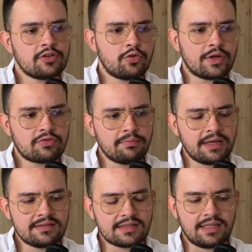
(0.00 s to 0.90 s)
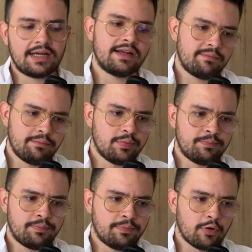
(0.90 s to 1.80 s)
you want to basically, again,
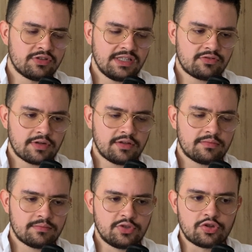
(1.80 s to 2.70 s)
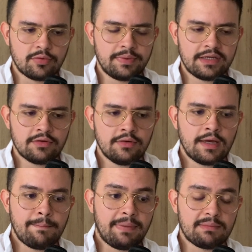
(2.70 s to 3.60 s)
post this on a YouTube video.
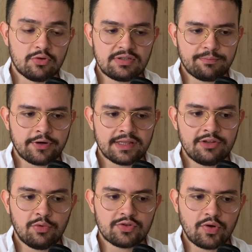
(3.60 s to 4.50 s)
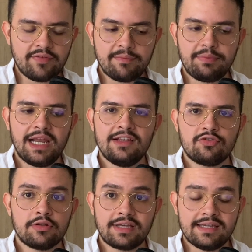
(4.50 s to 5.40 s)
But most importantly, you want to have a playlist
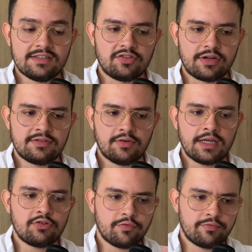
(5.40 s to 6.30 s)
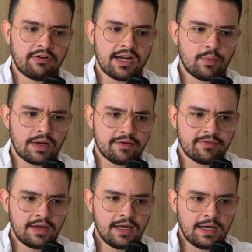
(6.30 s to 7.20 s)
called Case Studies, okay? So right now we
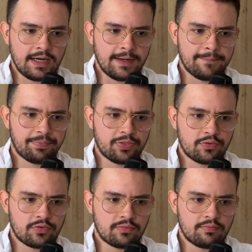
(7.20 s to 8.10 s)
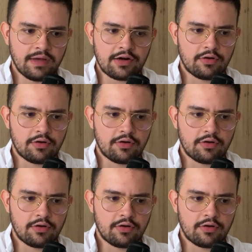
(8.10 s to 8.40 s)
have, I don't know,